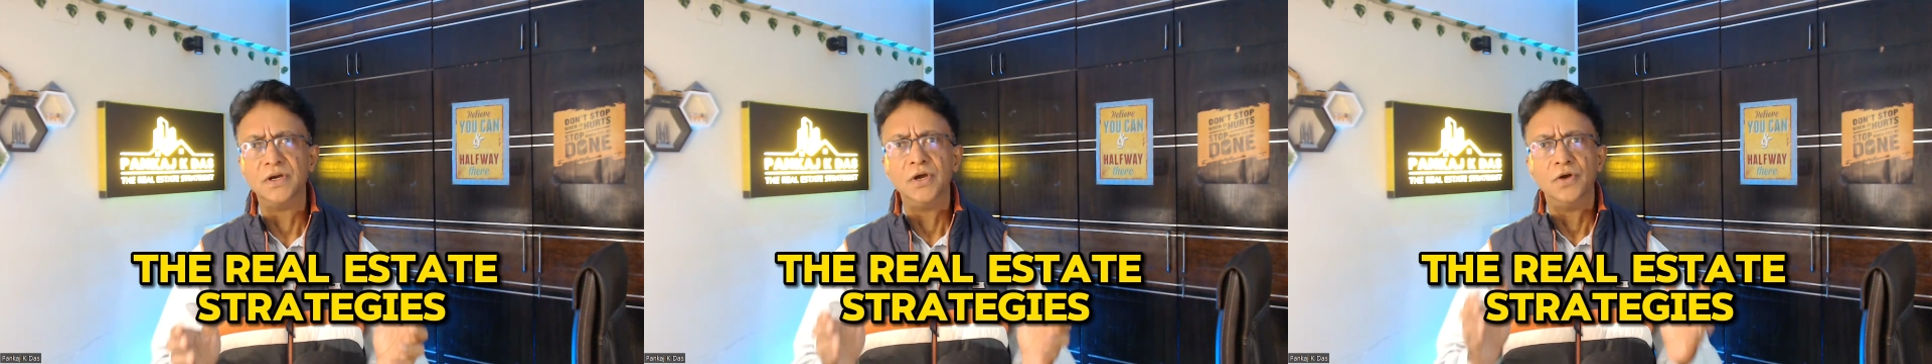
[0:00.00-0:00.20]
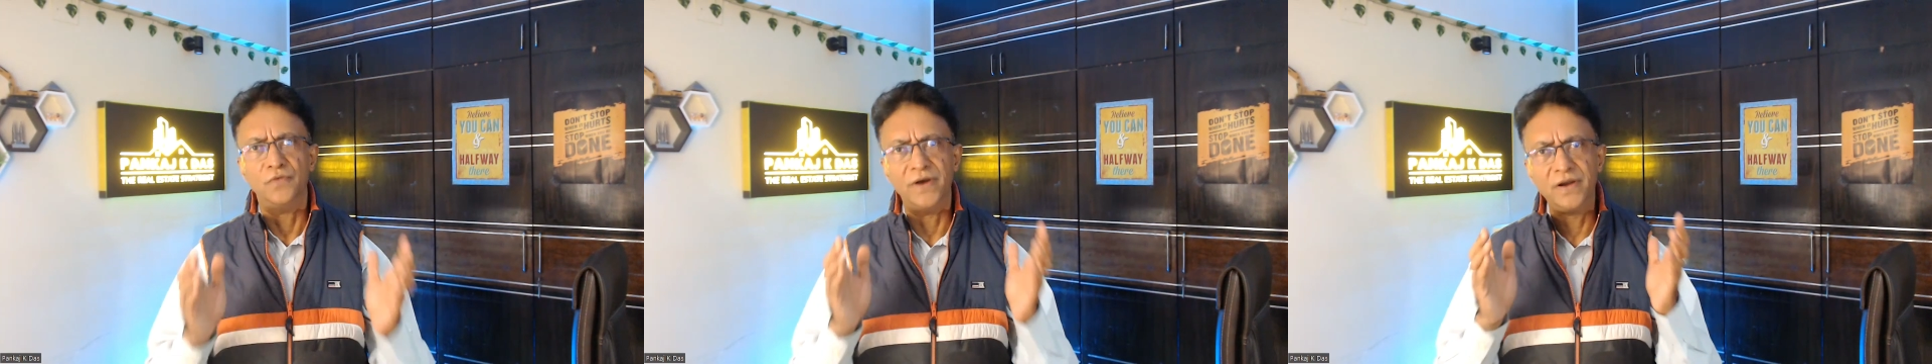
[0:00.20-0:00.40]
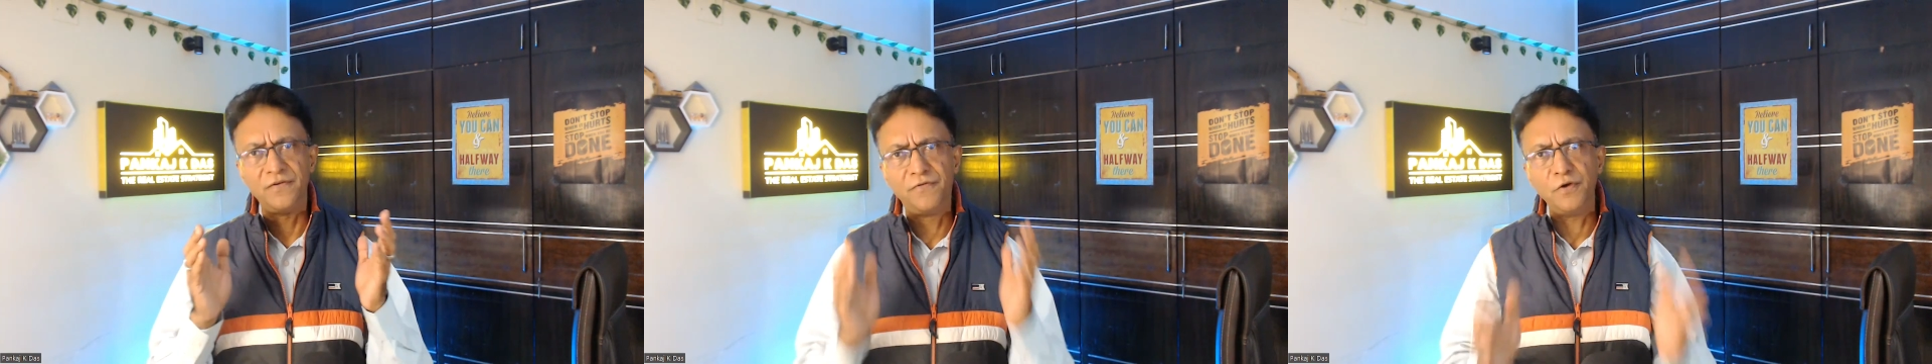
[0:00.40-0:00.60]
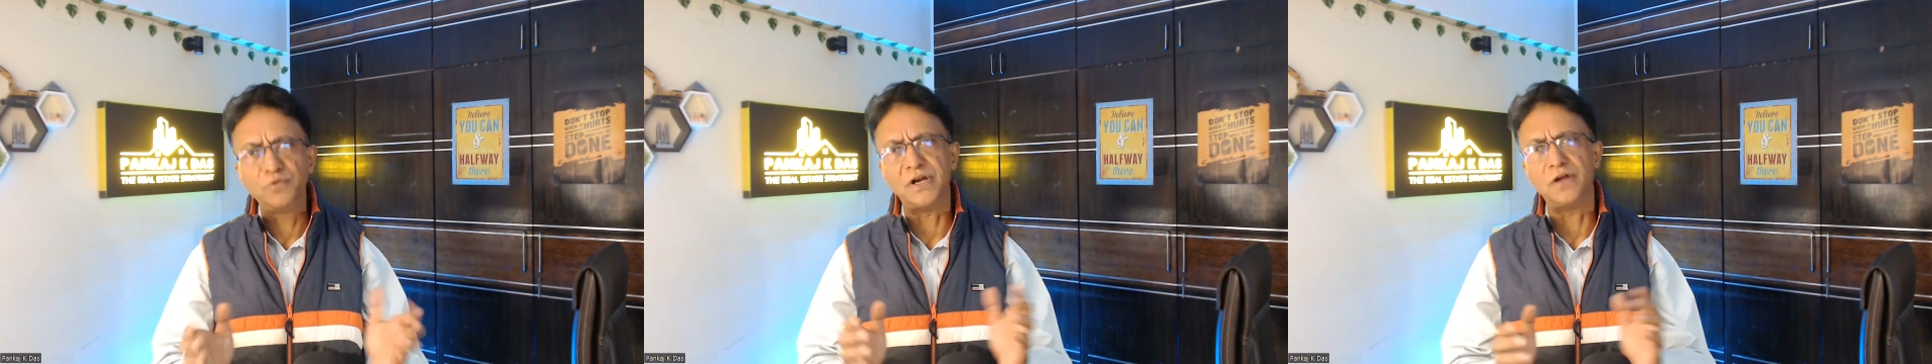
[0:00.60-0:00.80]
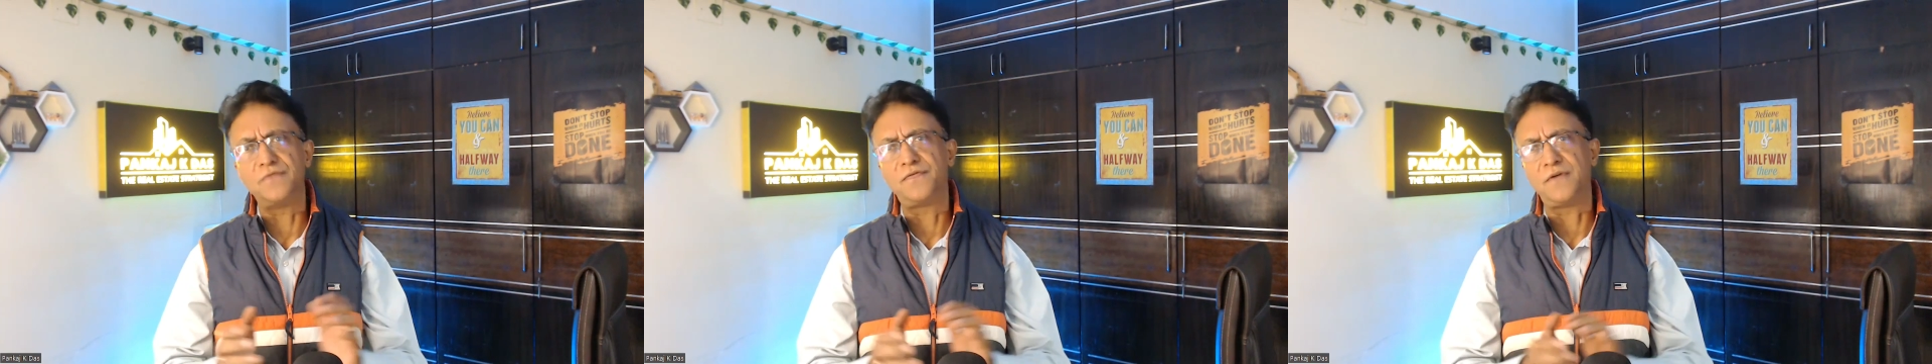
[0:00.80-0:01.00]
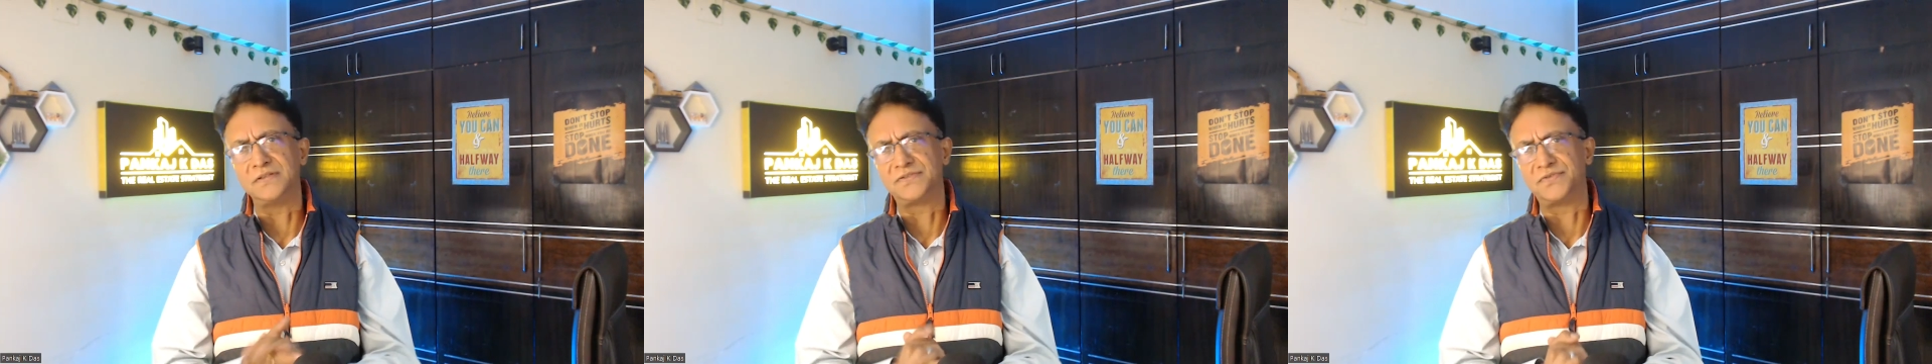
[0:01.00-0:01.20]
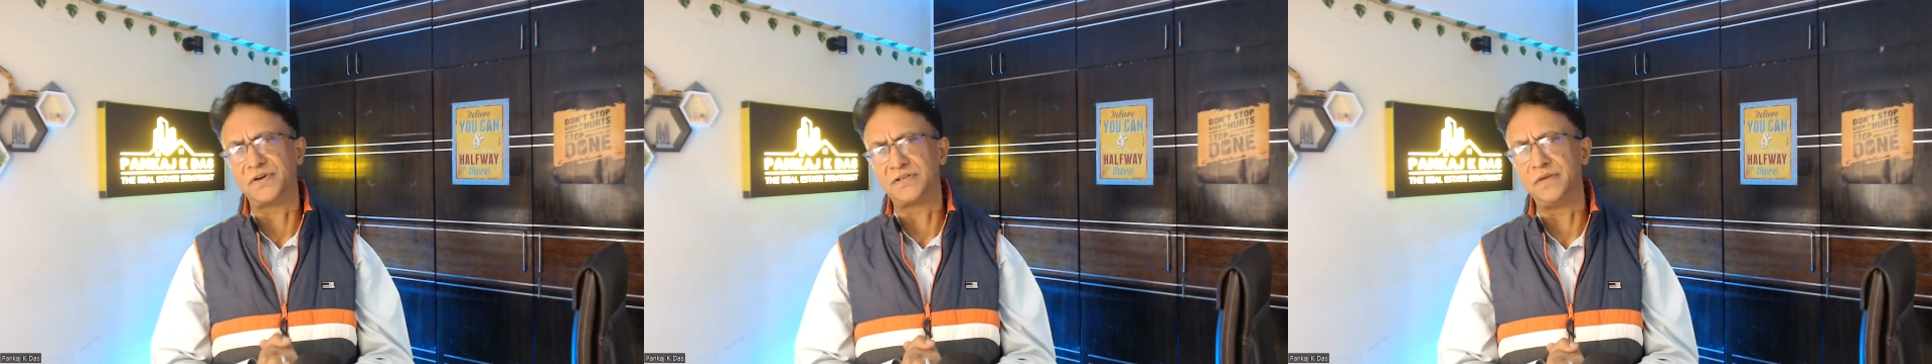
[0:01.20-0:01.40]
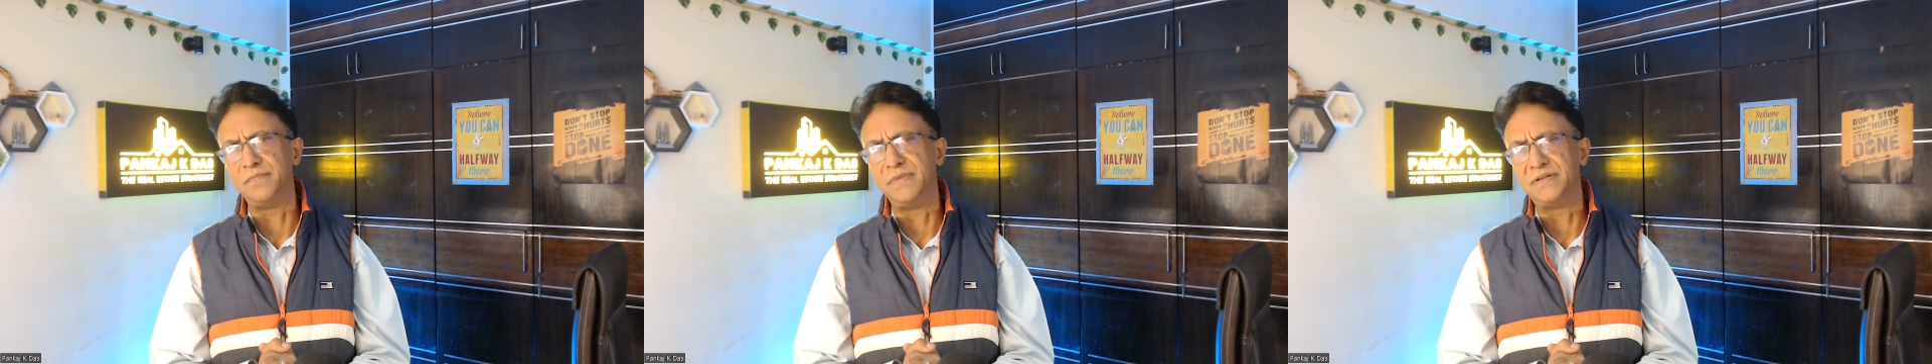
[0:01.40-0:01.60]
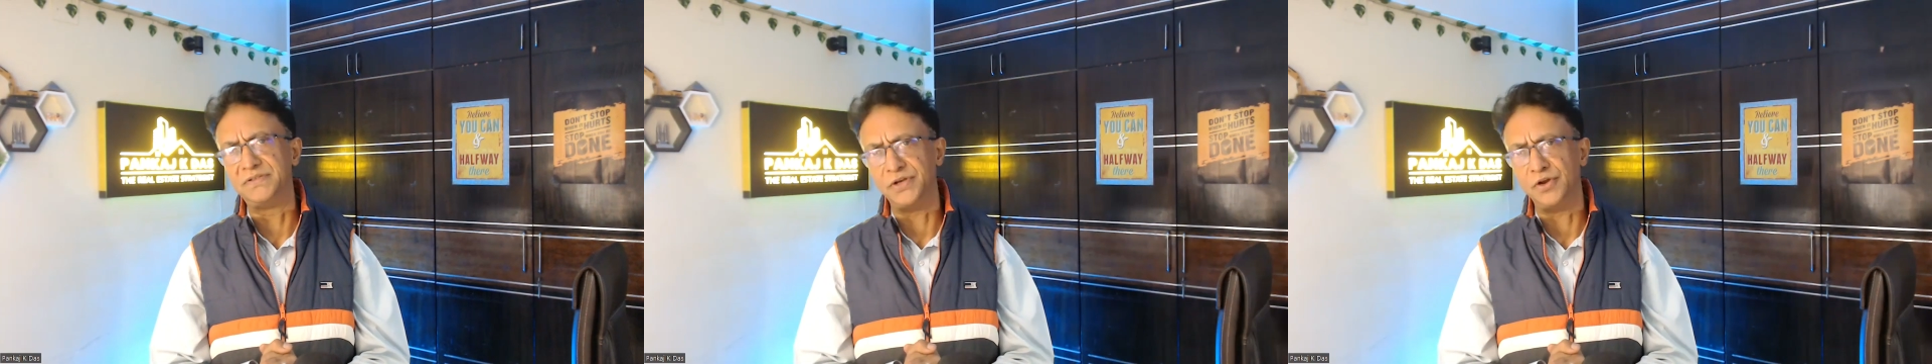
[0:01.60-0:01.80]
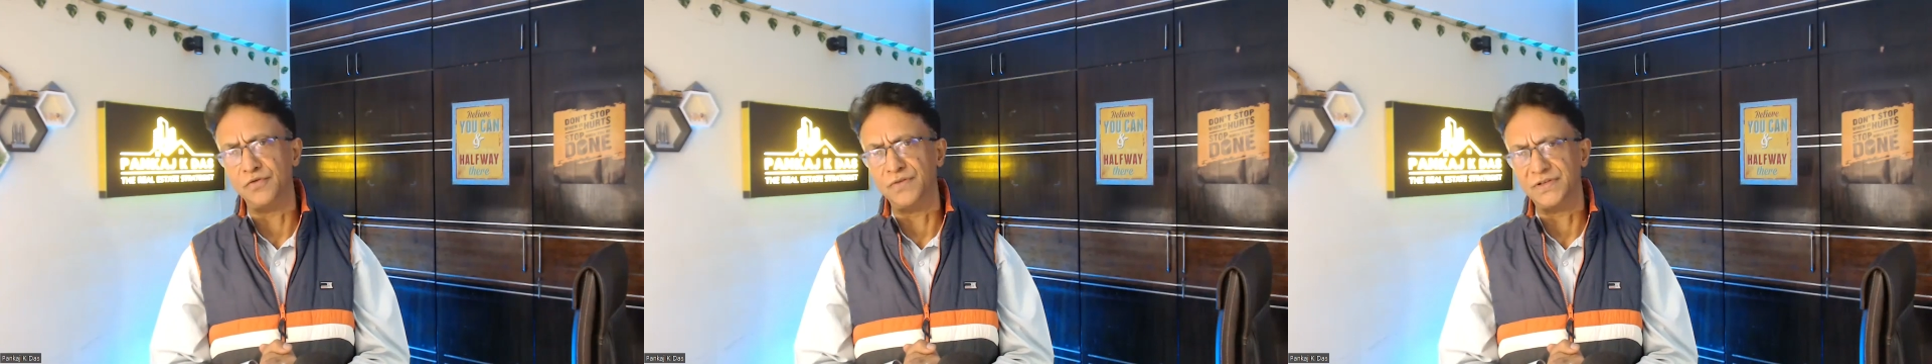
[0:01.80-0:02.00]
where the future of construction meets
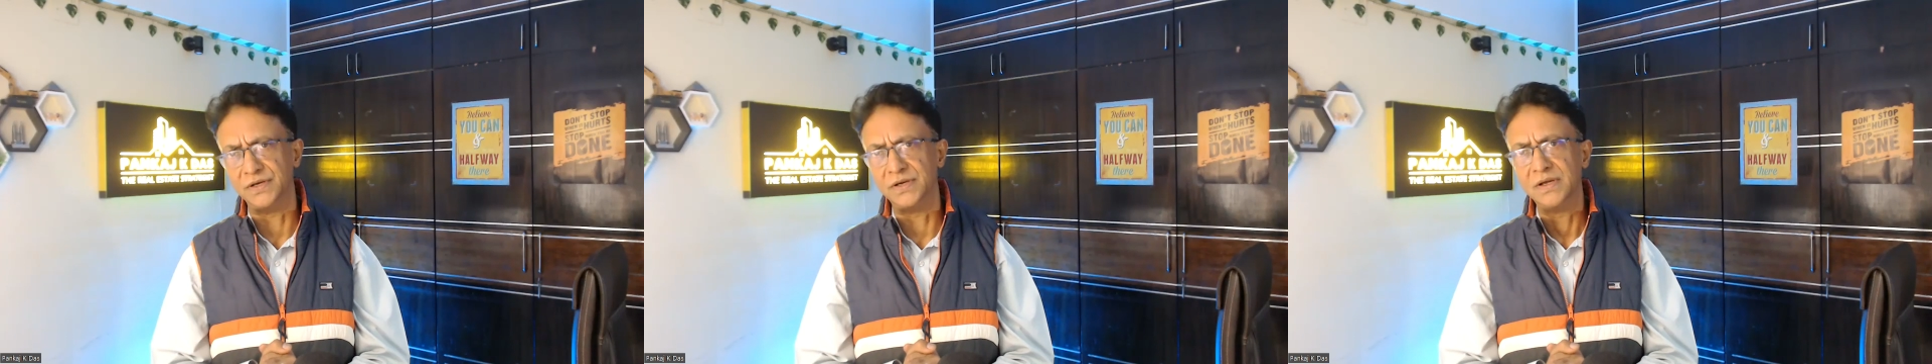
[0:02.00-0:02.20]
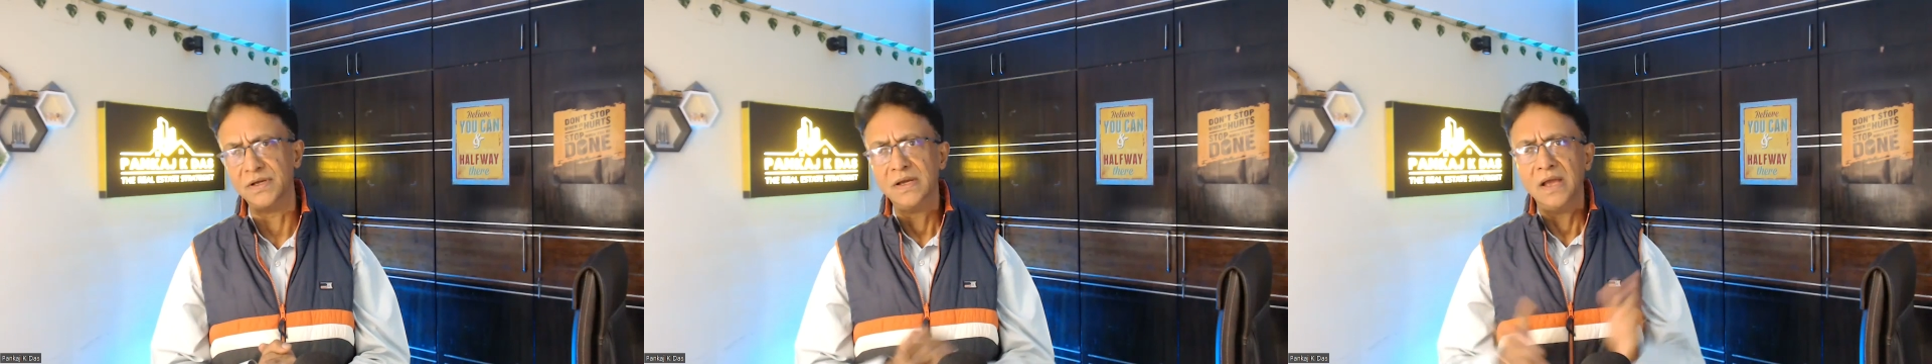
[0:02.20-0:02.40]
innovation.